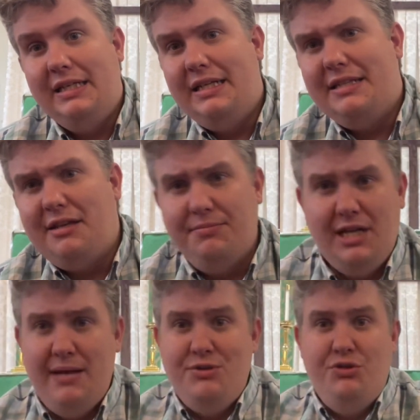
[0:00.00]

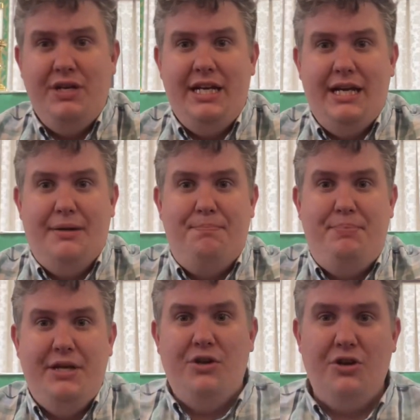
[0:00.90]
Sometimes you need a
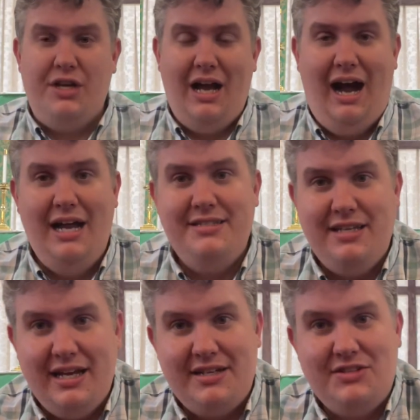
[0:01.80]
bigger
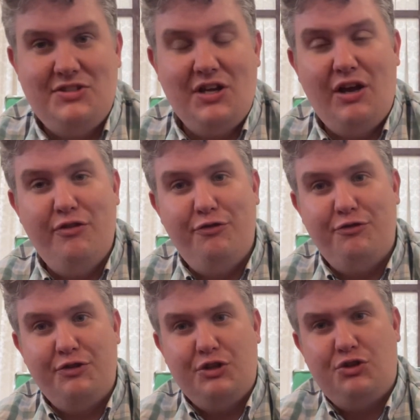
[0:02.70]
context
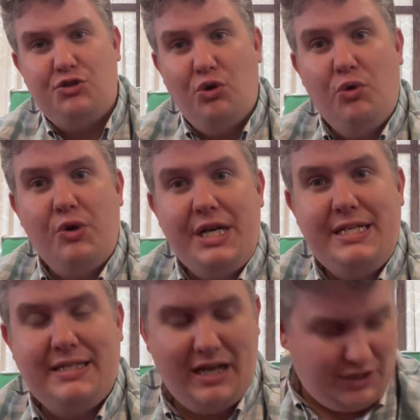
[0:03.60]
of the story
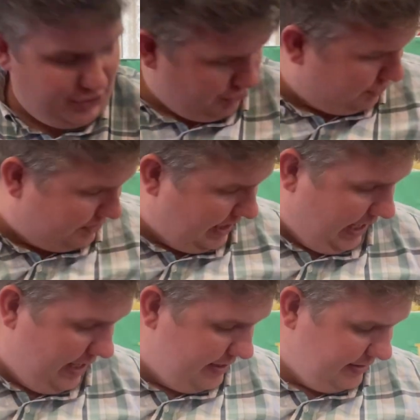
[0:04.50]
to
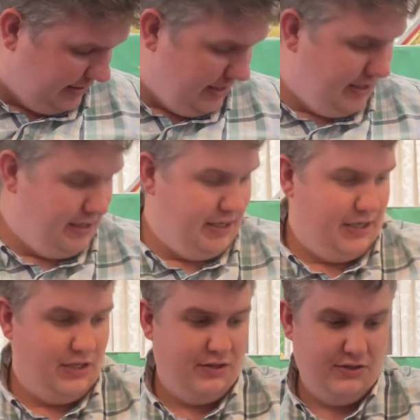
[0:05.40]
understand.
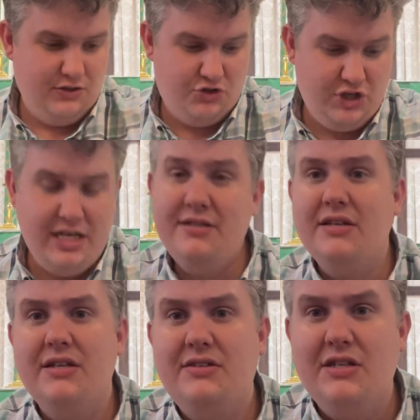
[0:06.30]

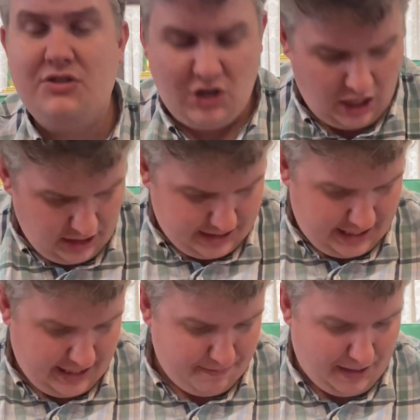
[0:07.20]
Jesus is
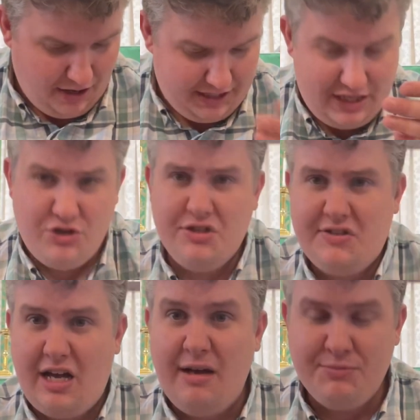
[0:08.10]
talking about, he just
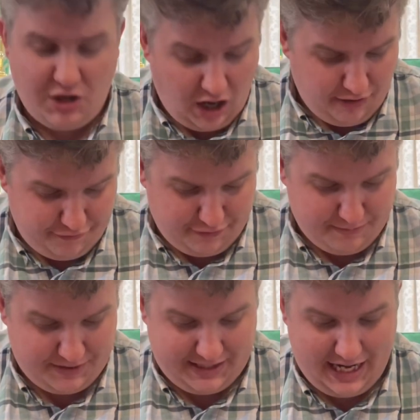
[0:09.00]
comes off
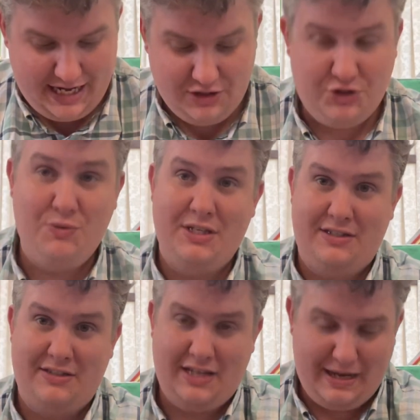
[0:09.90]
from saying to his
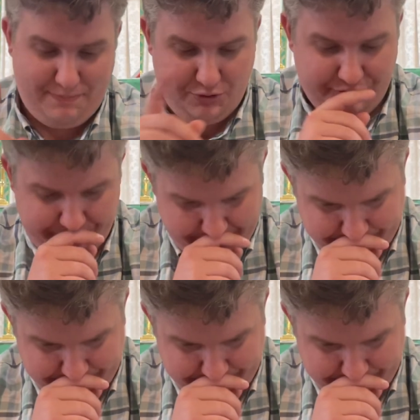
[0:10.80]
disciples,